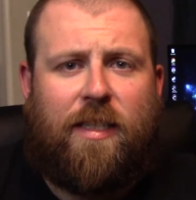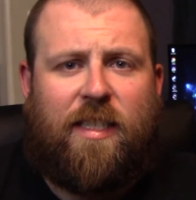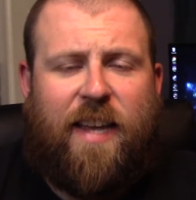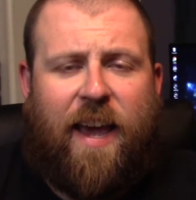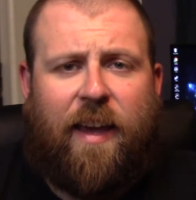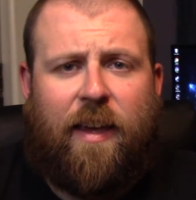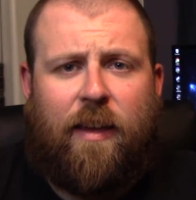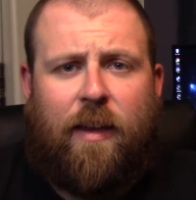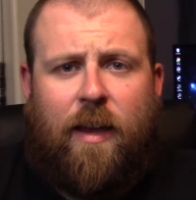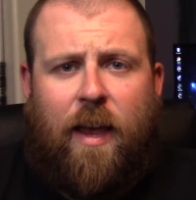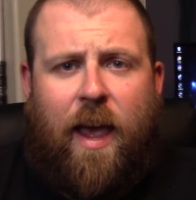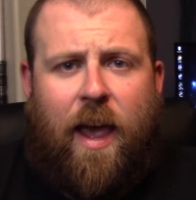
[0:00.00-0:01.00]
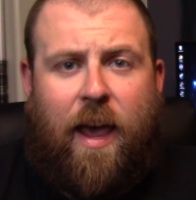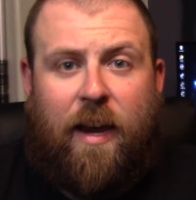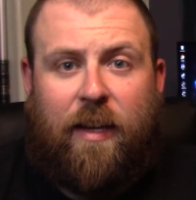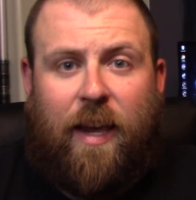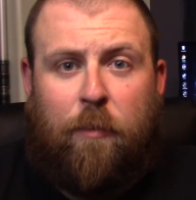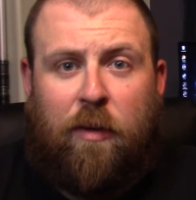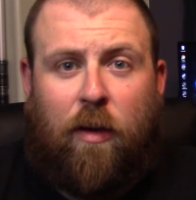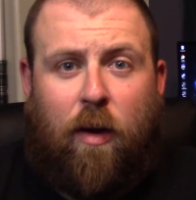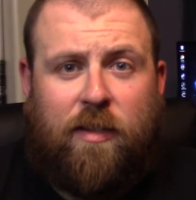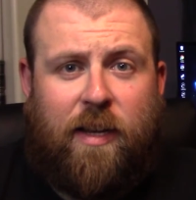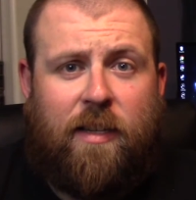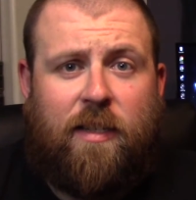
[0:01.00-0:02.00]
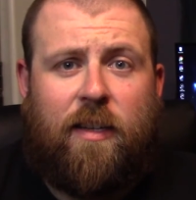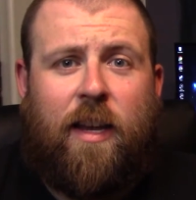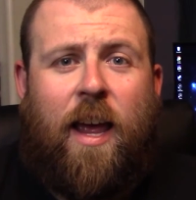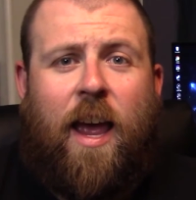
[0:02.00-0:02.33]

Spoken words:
tech and gaming content.